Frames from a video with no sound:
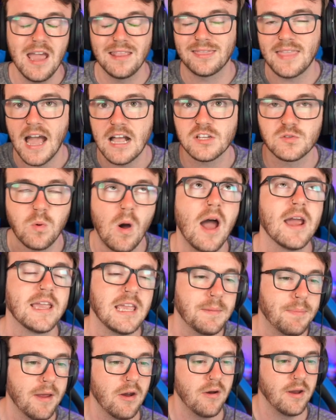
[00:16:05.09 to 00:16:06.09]
That's why I
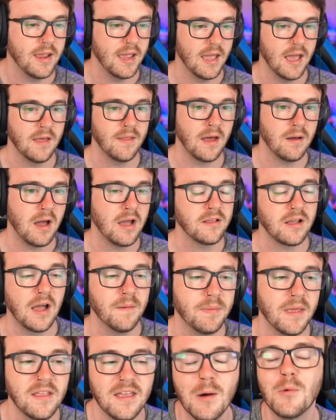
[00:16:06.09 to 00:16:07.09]
keep hearing it, and
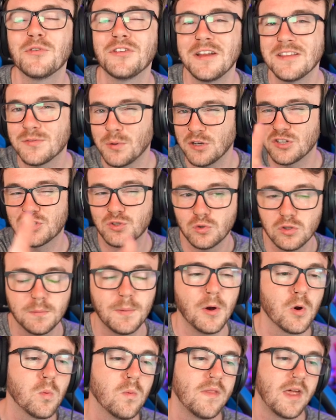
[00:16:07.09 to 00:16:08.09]
it wasn't until I saw the
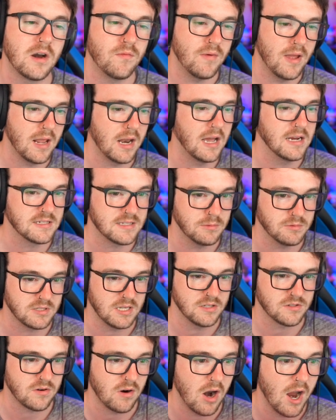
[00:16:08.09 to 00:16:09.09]
Pokemon that I realized it was
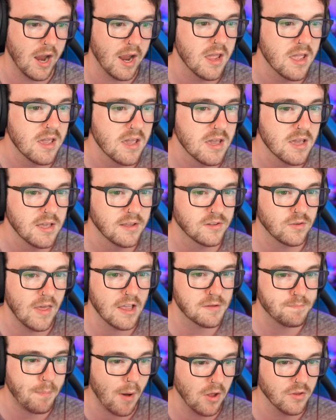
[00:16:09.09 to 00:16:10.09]
his cry. So
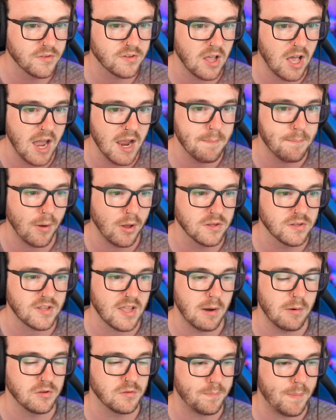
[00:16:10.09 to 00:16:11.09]
that's Bonsly.
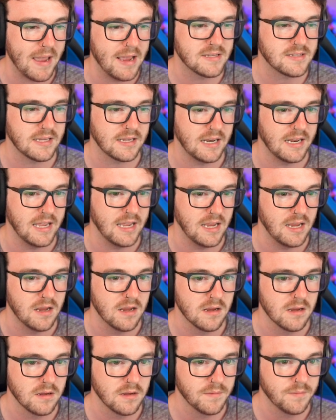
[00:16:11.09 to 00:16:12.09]
Bonsly was basically,
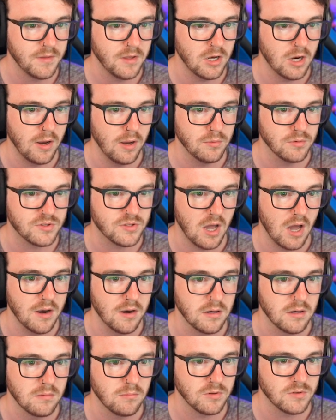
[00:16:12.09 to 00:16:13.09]
you know, he was
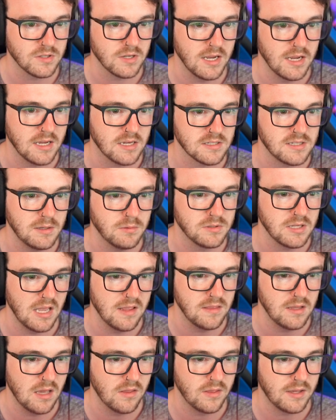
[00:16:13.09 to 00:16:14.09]
done, wasn't he? Because he was in
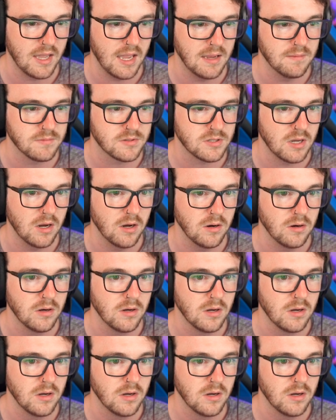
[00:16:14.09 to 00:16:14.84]
the other game, so...